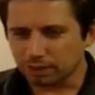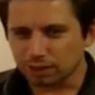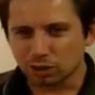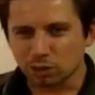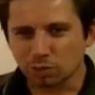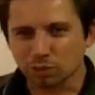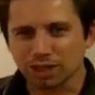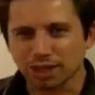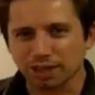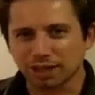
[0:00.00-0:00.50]
It's
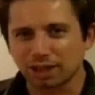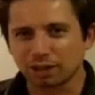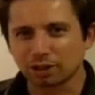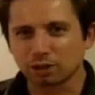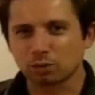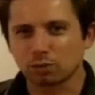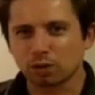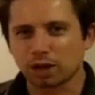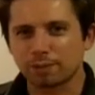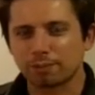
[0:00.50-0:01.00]
almost like
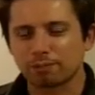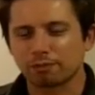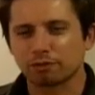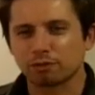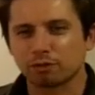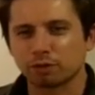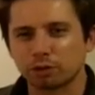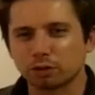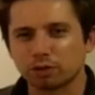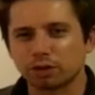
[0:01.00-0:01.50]
unripe
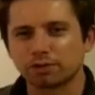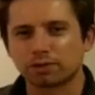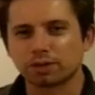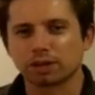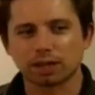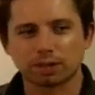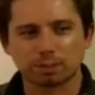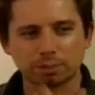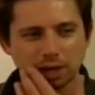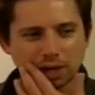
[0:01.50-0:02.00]
fruit. If you
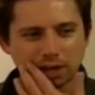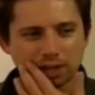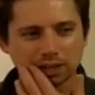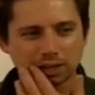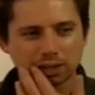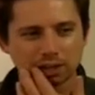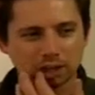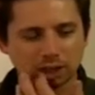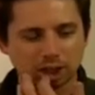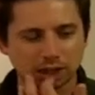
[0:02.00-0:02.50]
bite
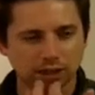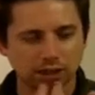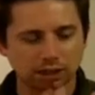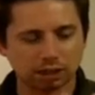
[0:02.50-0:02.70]
into